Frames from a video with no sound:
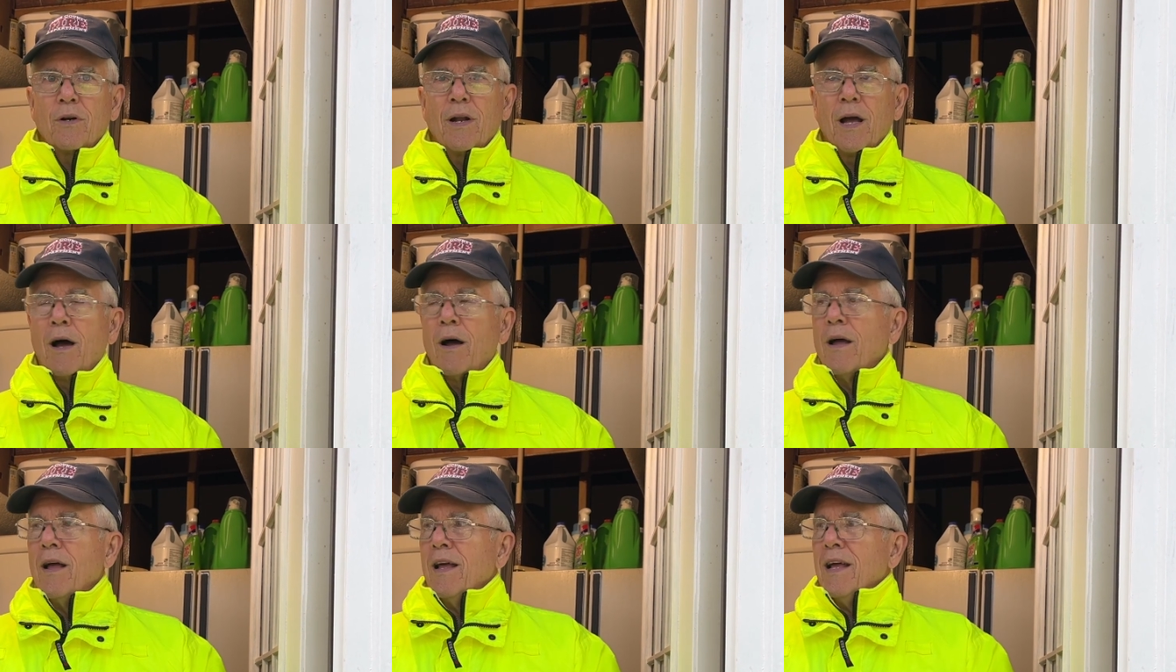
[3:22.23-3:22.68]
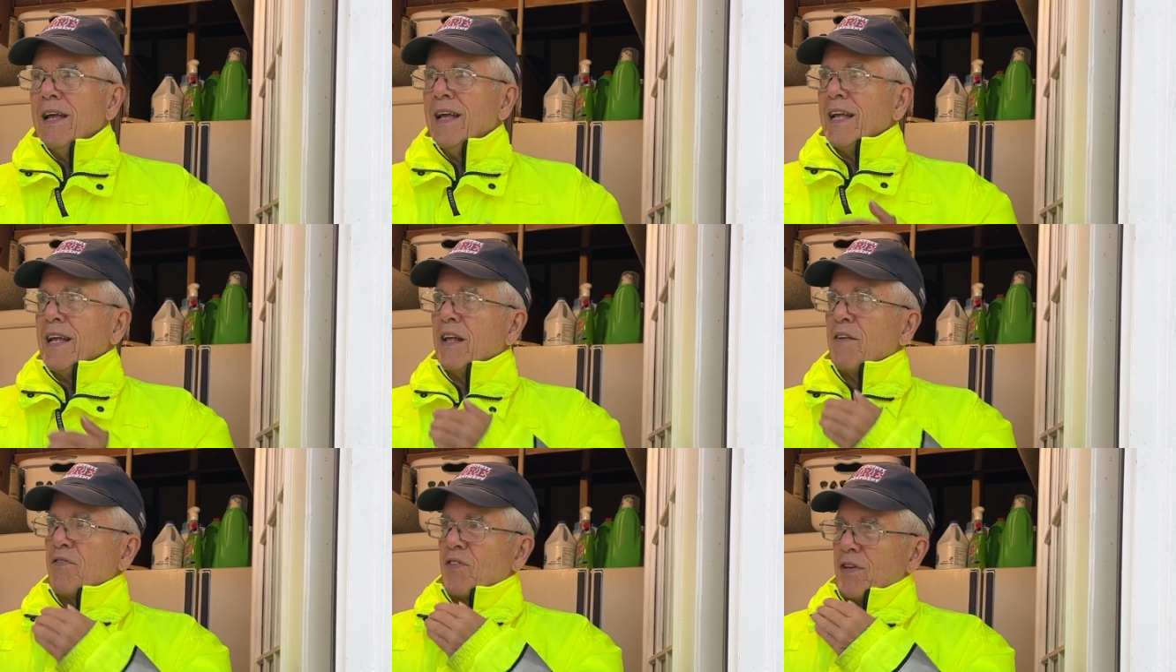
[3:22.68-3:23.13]
Now,
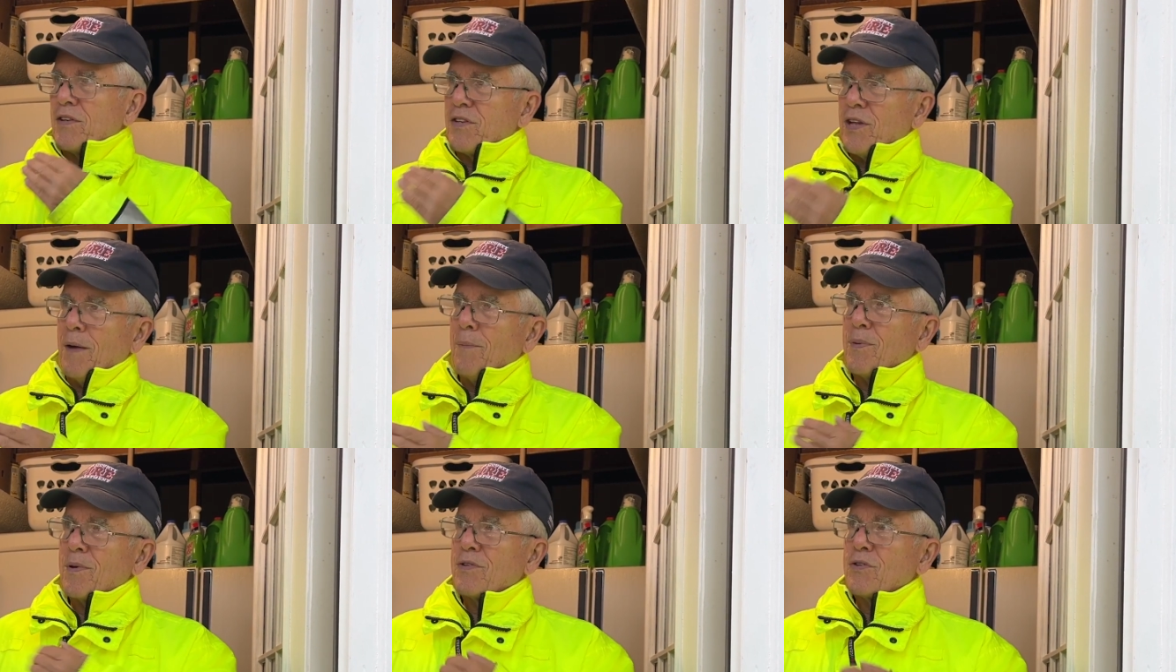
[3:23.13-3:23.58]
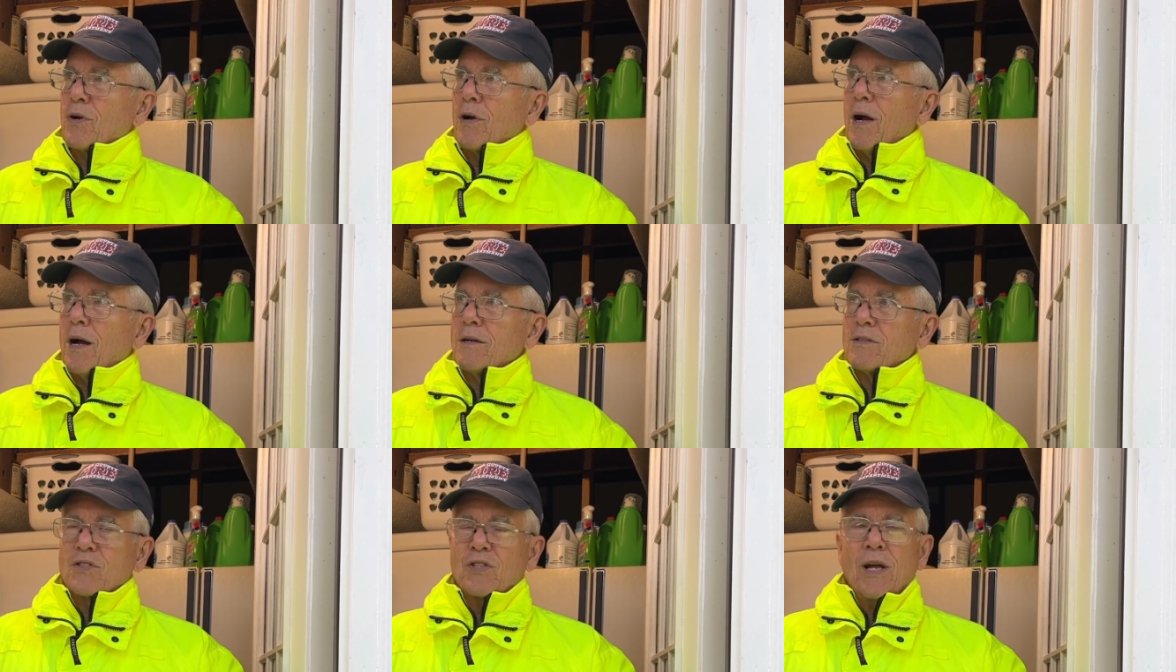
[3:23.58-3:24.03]
if the temperature
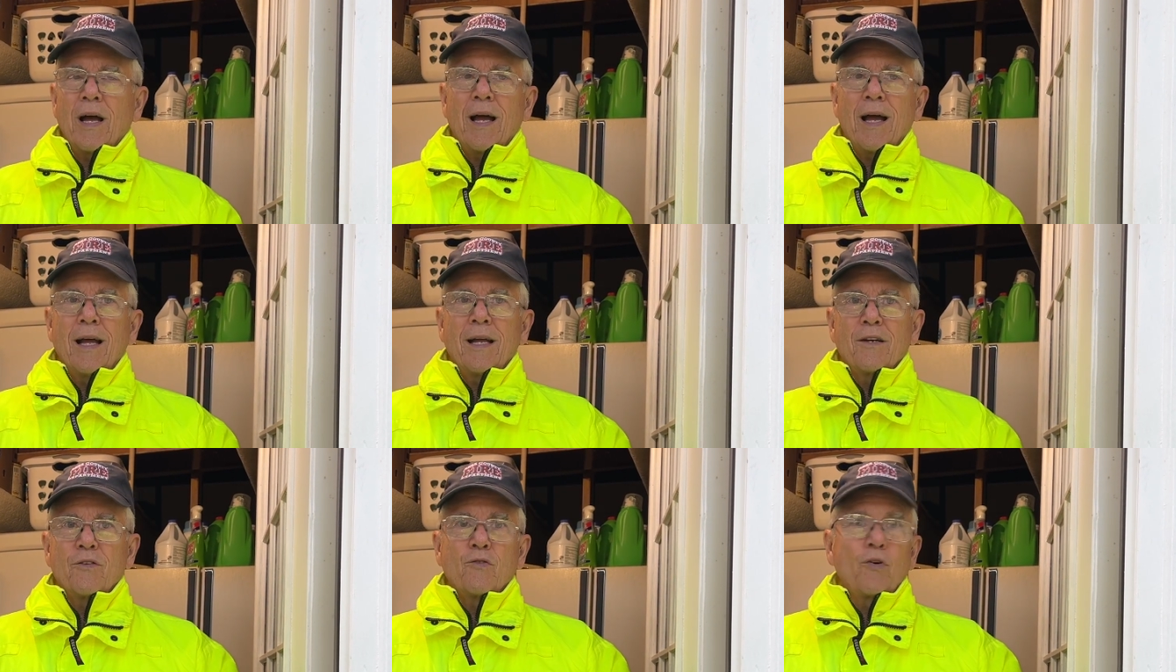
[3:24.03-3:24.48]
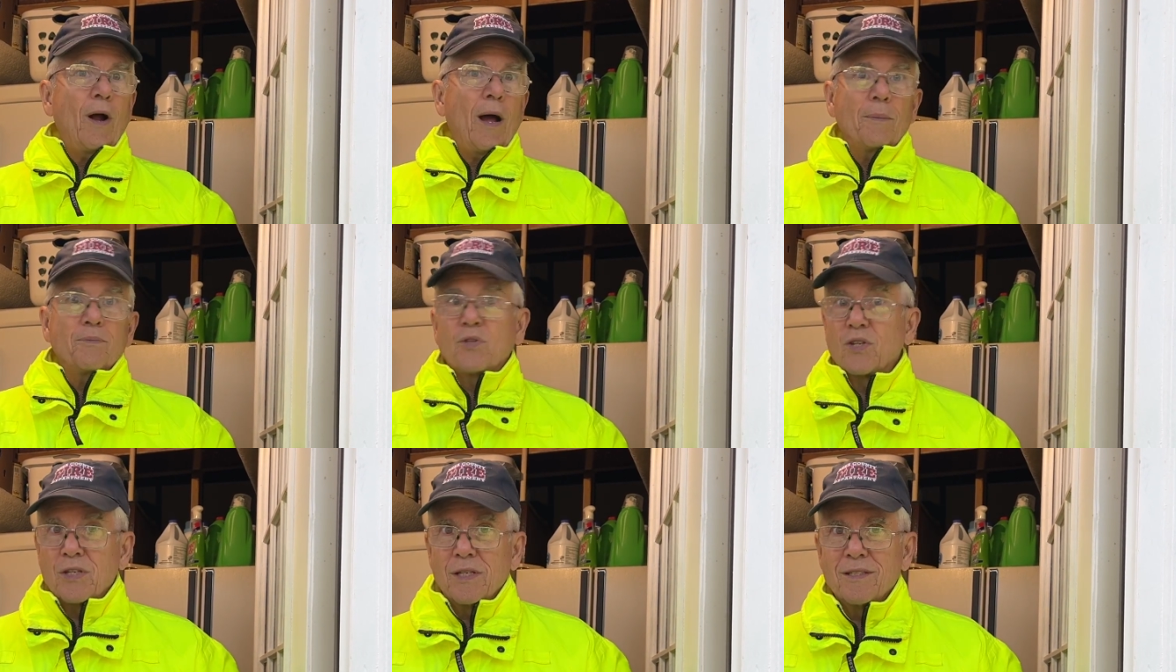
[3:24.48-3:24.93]
outside
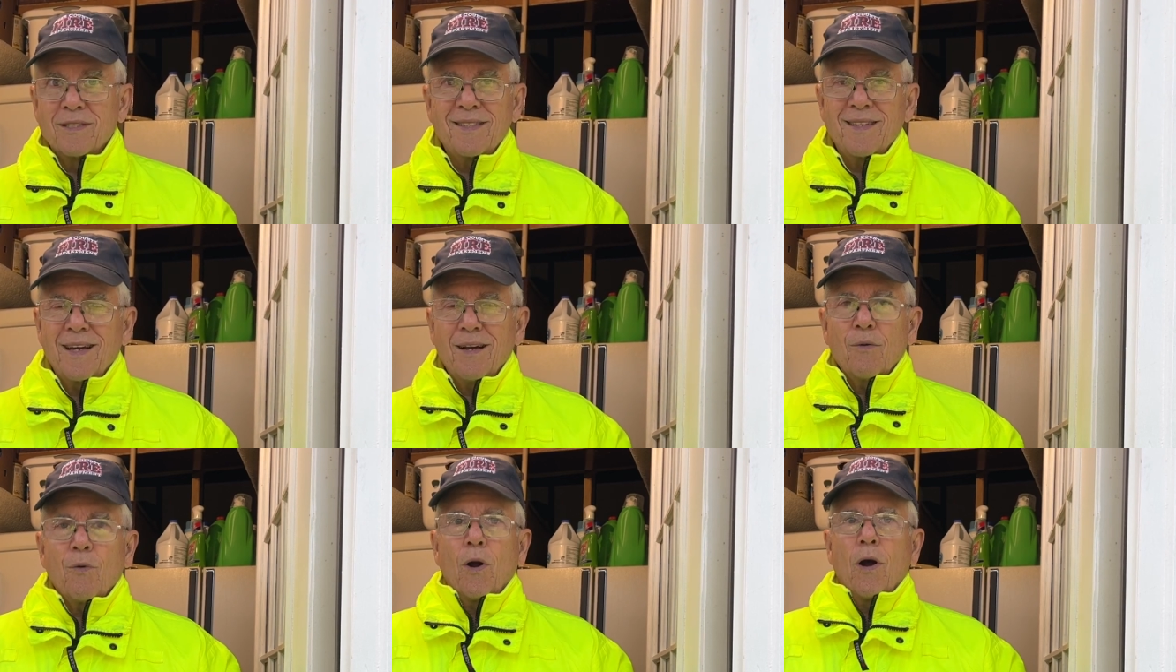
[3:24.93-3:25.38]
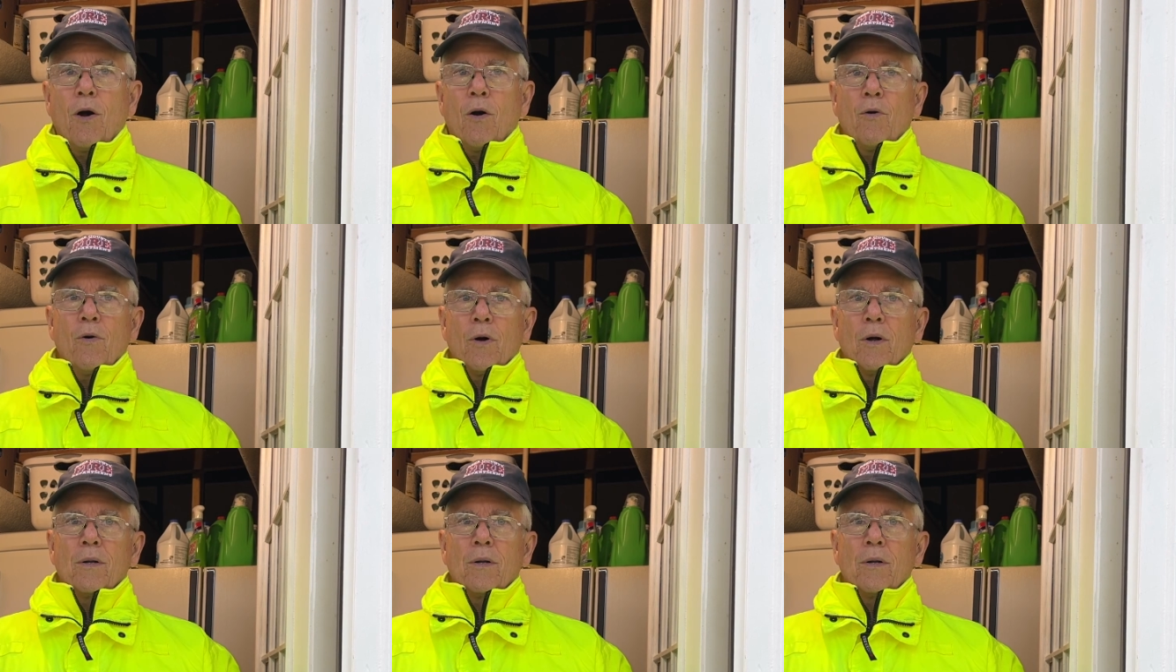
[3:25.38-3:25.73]
drops to 0,